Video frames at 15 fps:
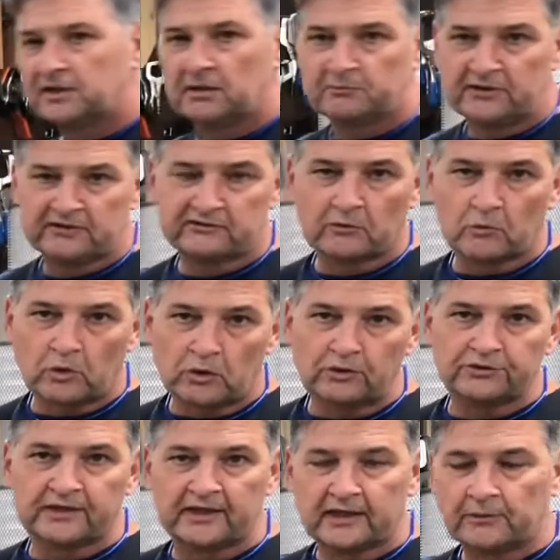a piece of
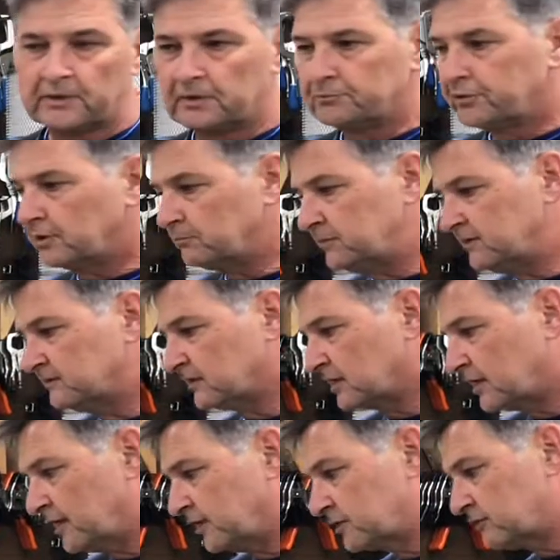walnut. I want to put a piece of
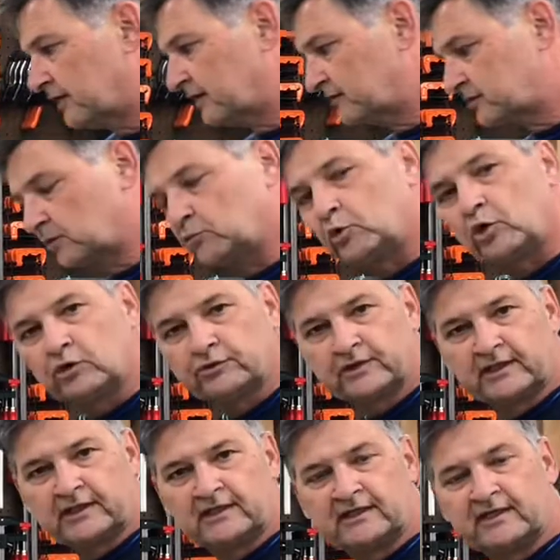contrasting
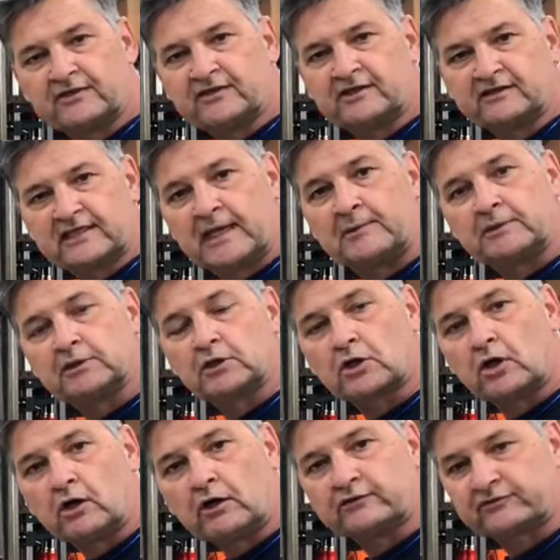walnut in it. I think that would look
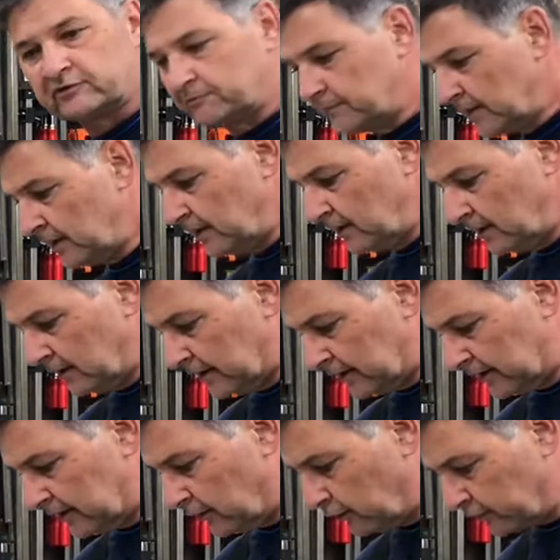awesome.
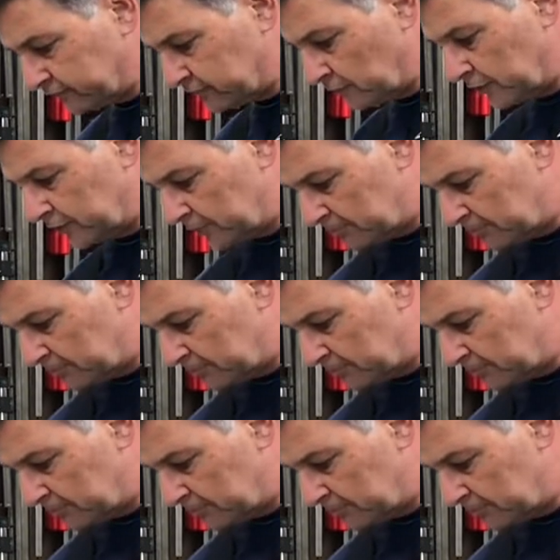Also on the